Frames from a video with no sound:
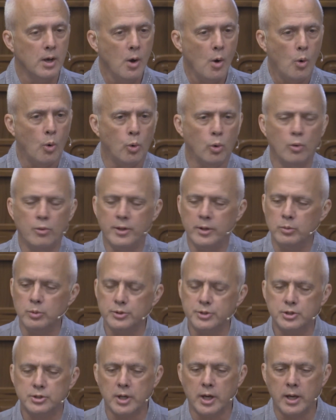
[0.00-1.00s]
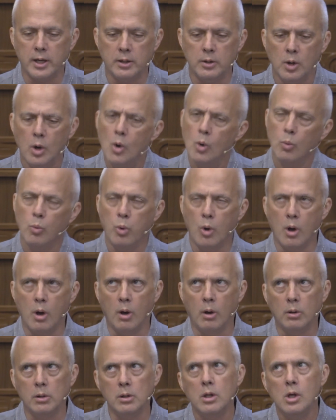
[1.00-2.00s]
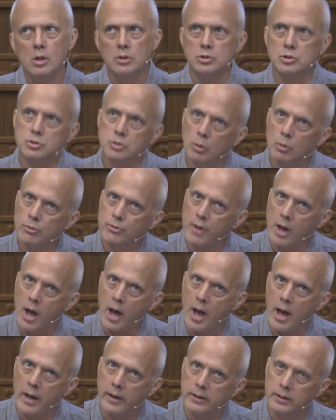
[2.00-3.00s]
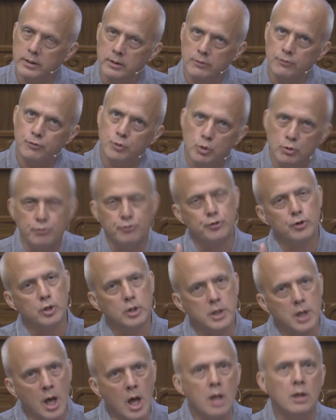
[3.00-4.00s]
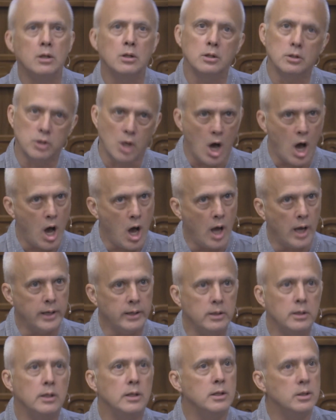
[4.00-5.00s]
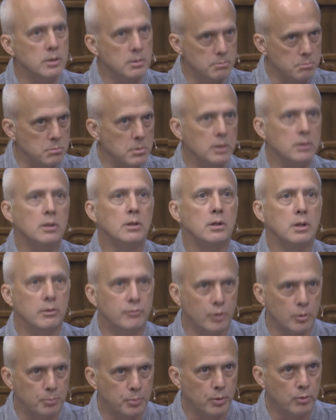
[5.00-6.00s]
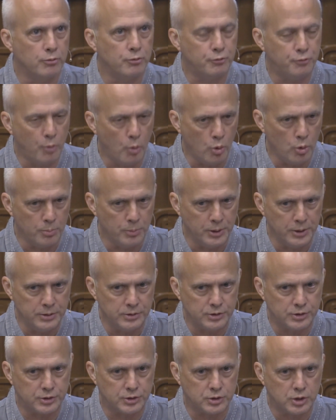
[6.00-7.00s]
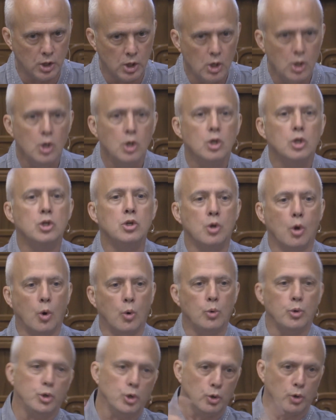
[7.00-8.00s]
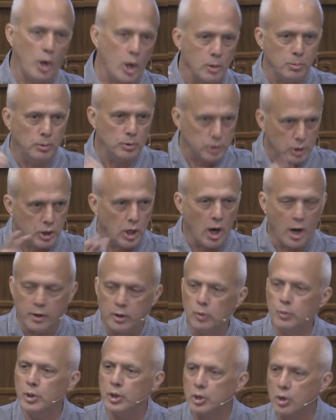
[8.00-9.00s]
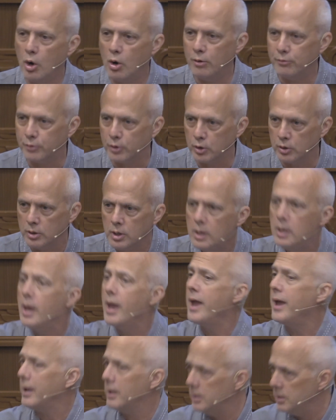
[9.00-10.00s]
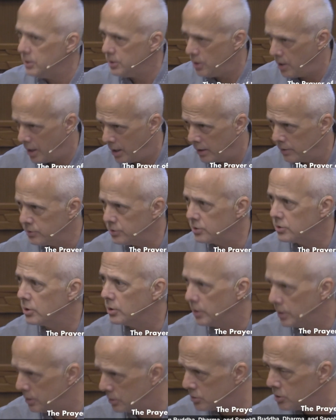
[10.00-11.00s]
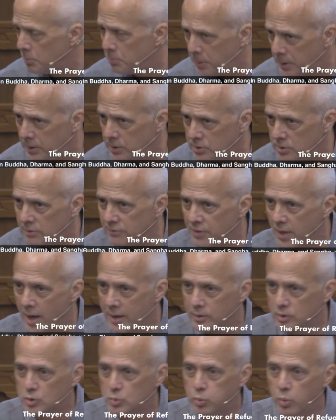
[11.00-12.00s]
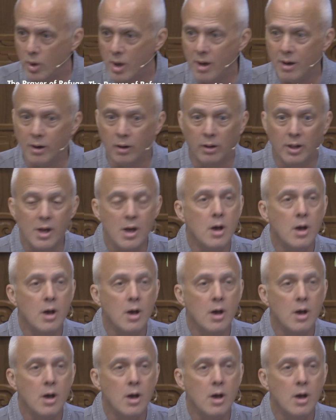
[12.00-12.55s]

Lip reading: Or they will say, well, so that if you forget a line in the middle of a performance, you're able to kind of recover. And yes, there is a piece of that as well.